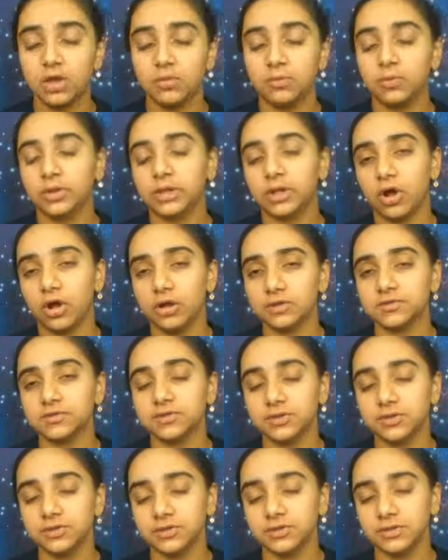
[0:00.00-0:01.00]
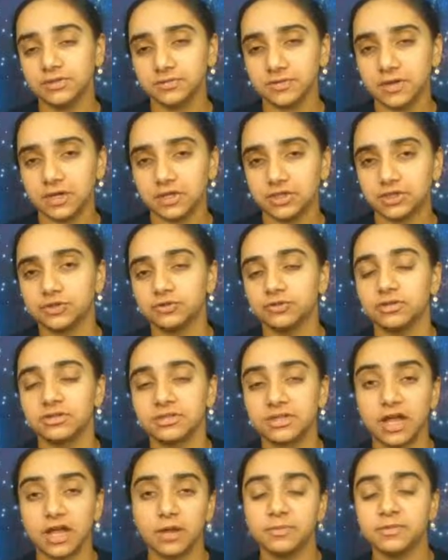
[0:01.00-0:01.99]
We can also use these rational roots
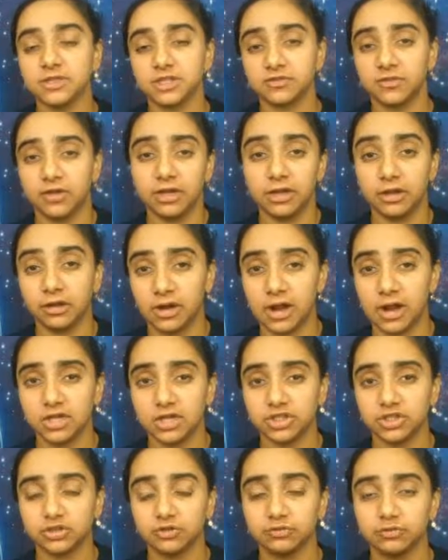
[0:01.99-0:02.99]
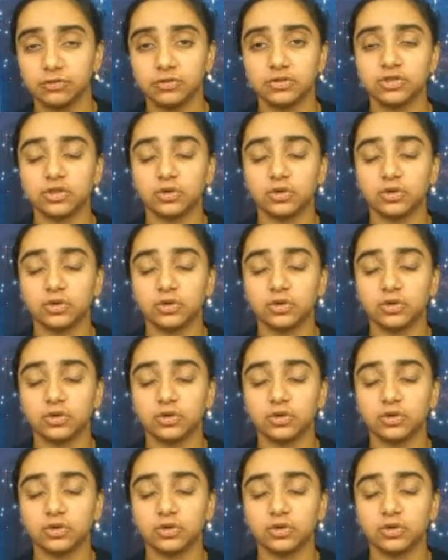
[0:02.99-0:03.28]
to help us find irrational roots.